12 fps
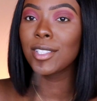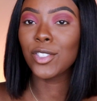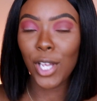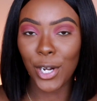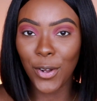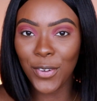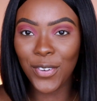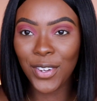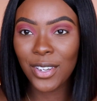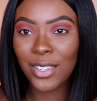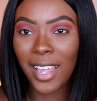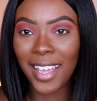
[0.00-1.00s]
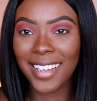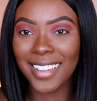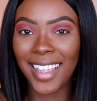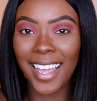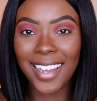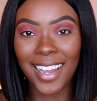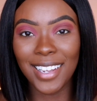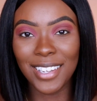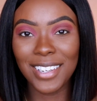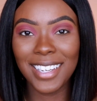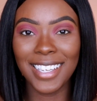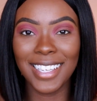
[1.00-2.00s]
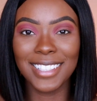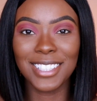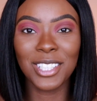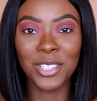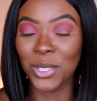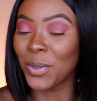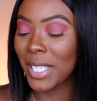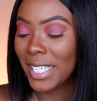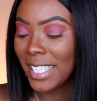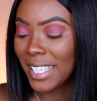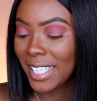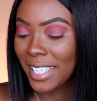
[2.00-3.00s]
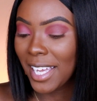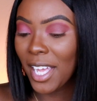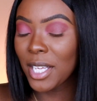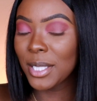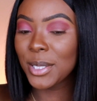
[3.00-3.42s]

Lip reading: So I don't feel like that color is doing anything,